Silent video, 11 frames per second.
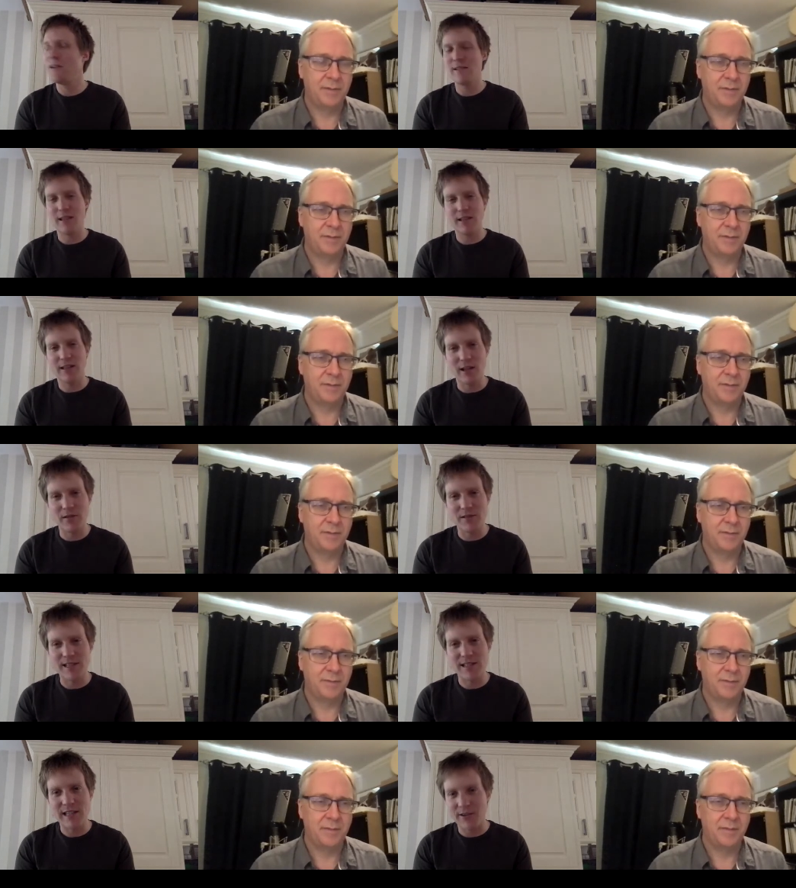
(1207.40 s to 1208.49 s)
Speaker 1: you know
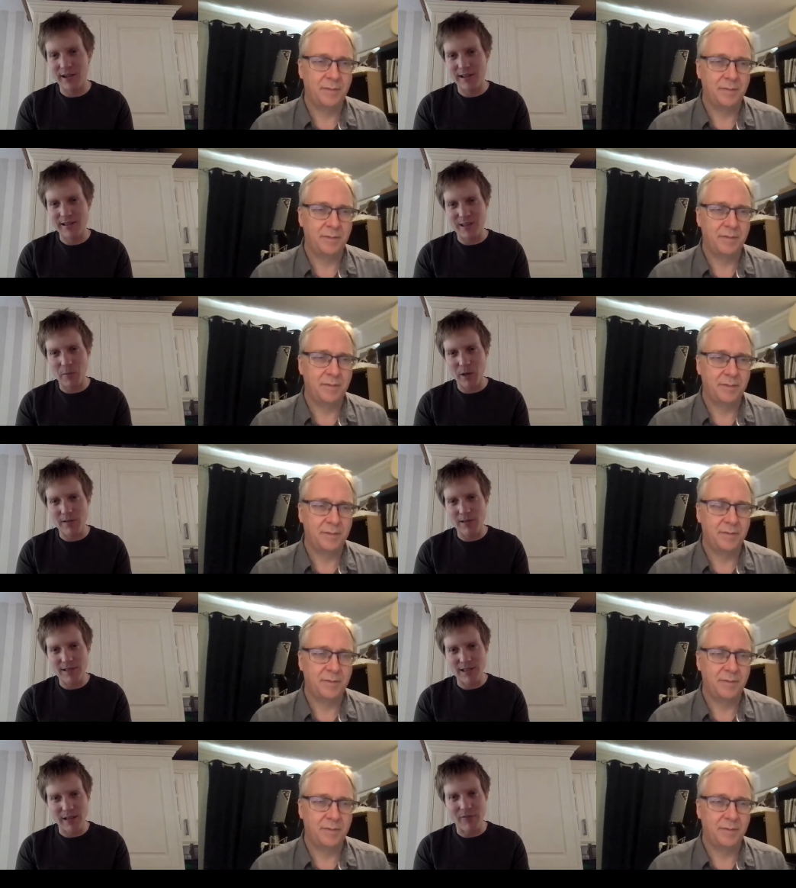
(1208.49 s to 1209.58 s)
serialist
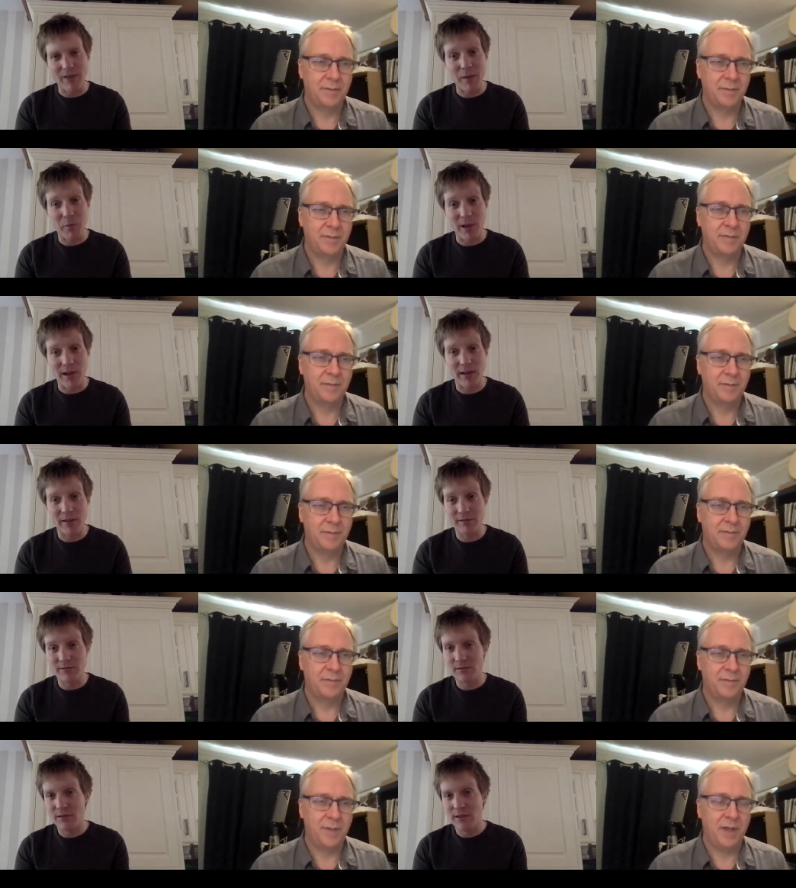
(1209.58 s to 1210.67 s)
composers like Webern.
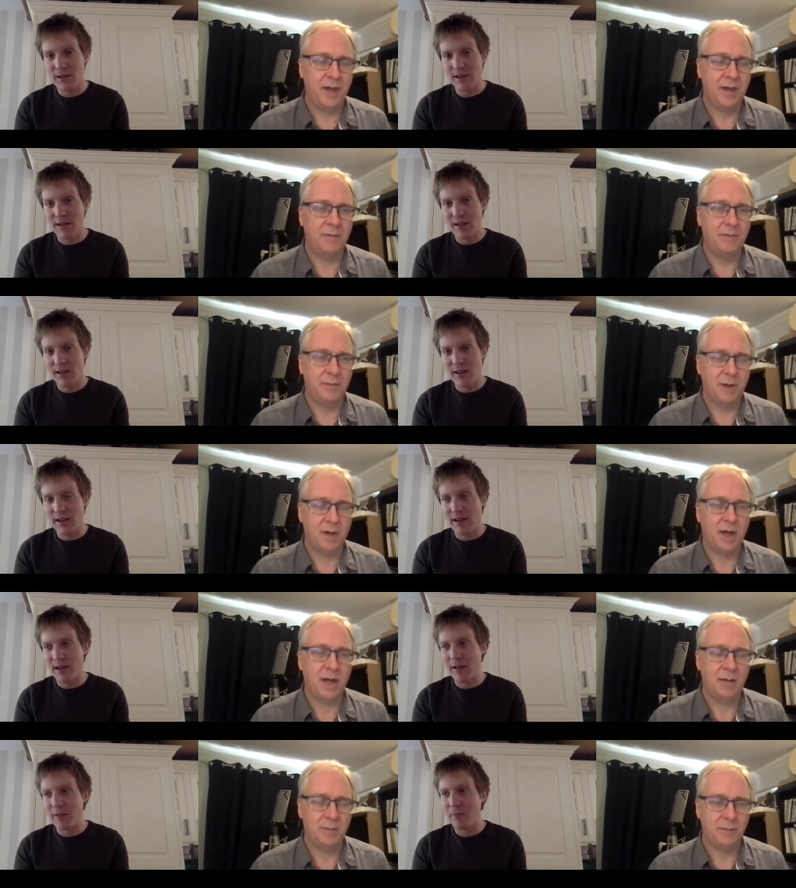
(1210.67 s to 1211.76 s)
Yeah. Okay.
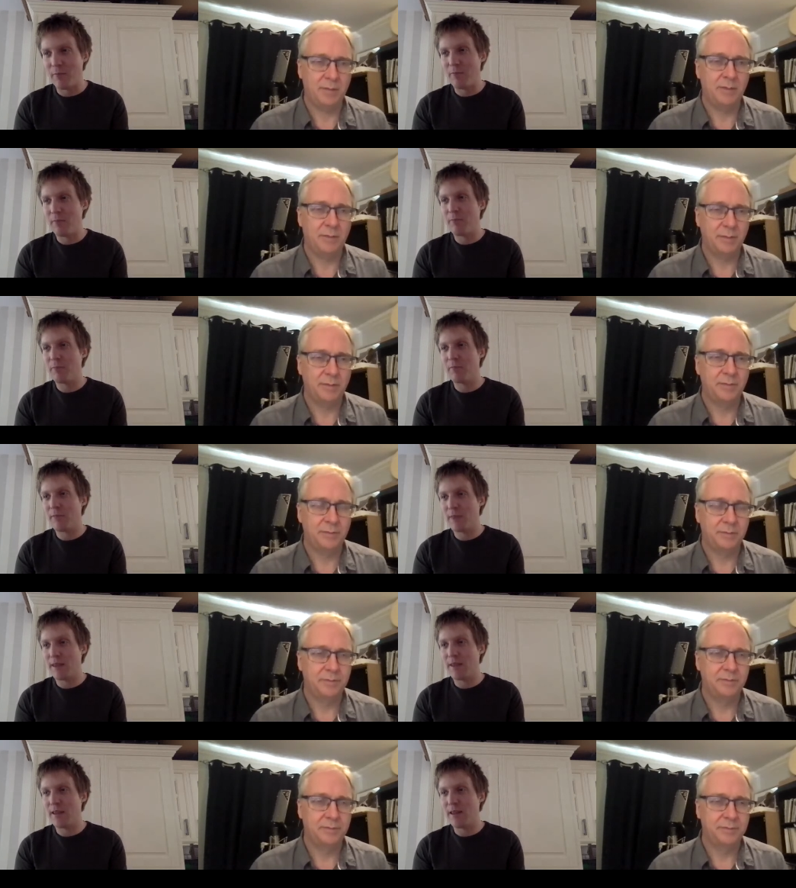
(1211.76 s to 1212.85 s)
Um,
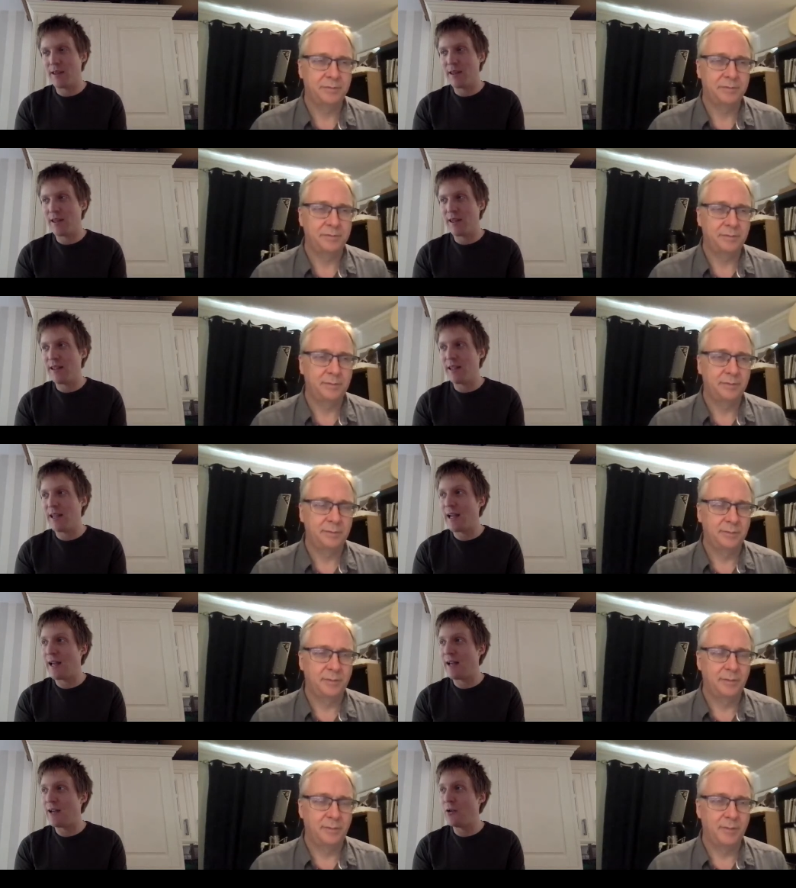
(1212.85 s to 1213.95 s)

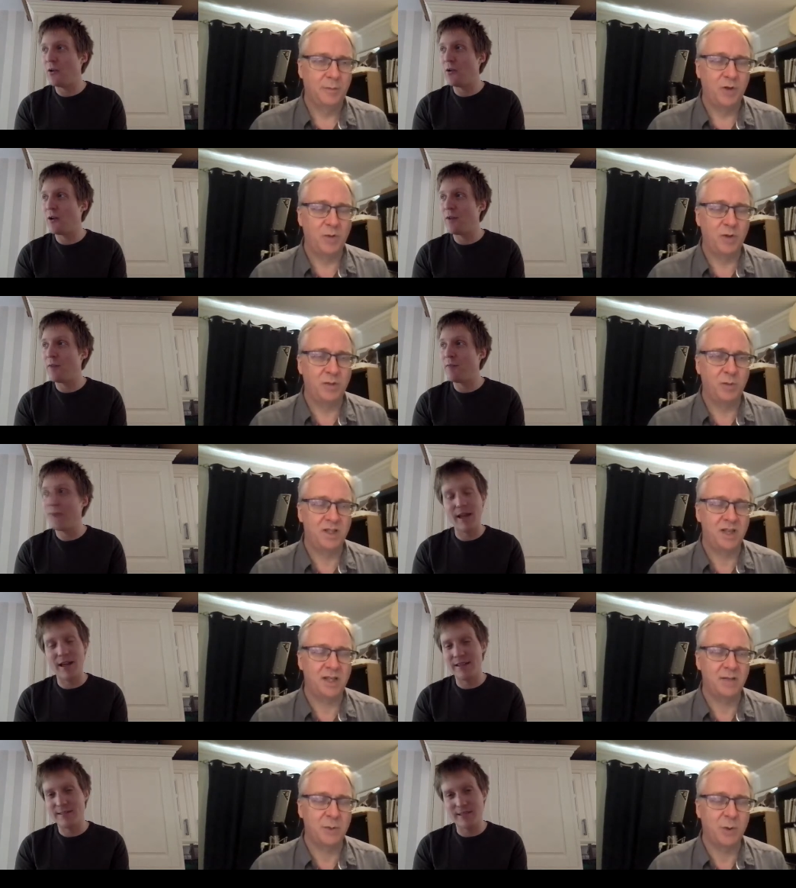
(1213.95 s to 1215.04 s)
Speaker 2: yeah, or um,
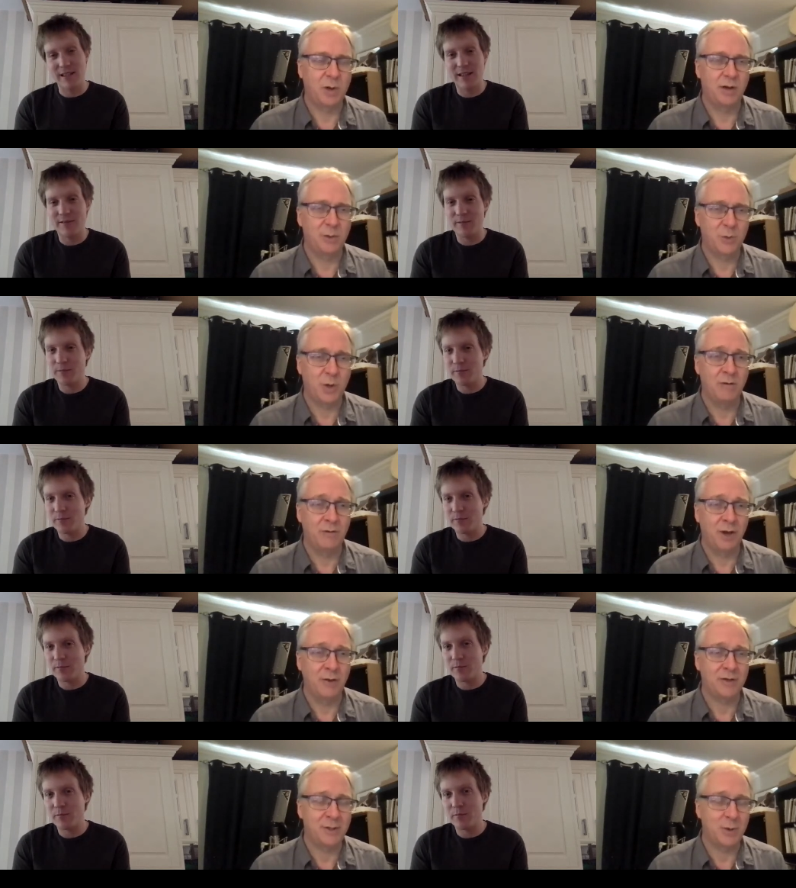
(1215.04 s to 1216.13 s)
and twelve
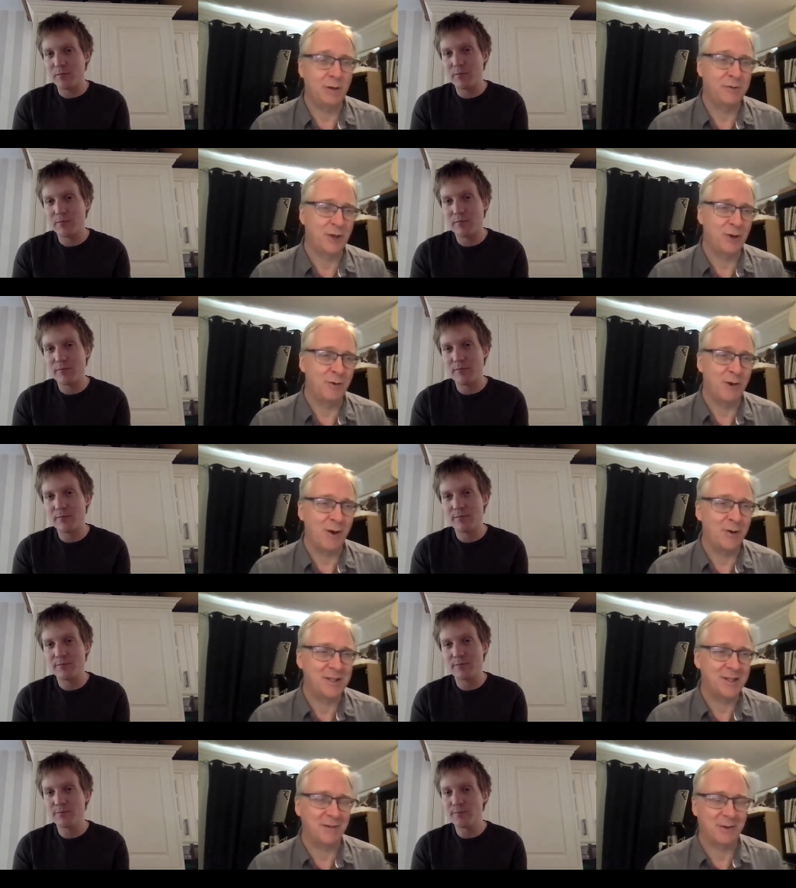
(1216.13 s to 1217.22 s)
note, twelve tone
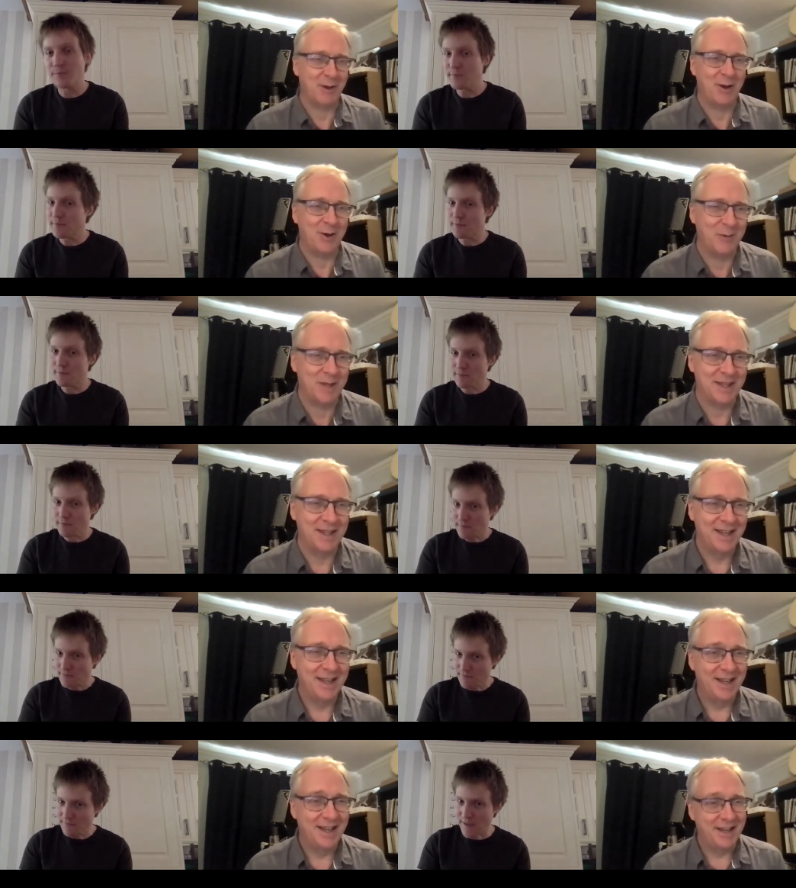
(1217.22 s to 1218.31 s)
row stuff going on with,
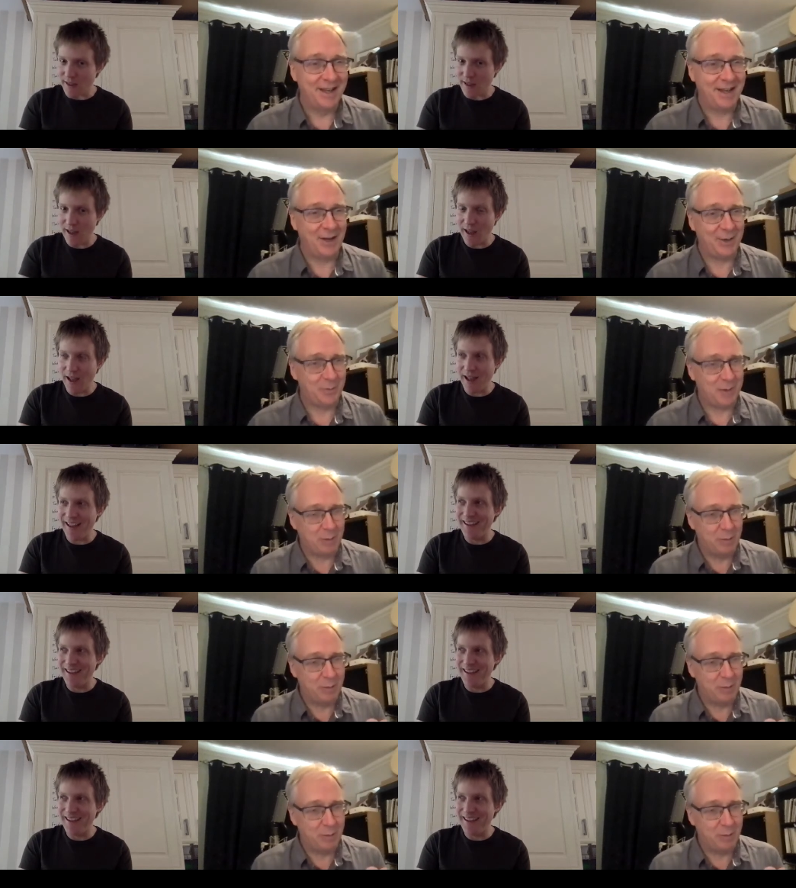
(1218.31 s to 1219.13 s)
you know, people